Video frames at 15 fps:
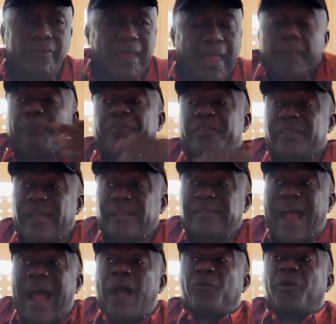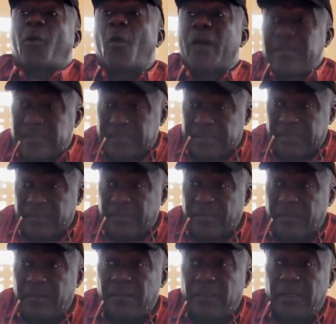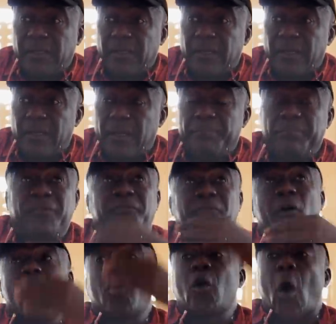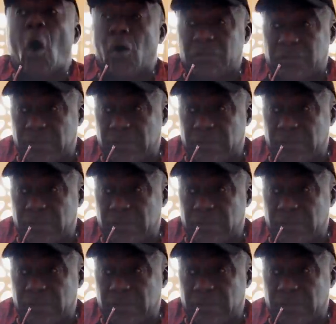and present our request before God.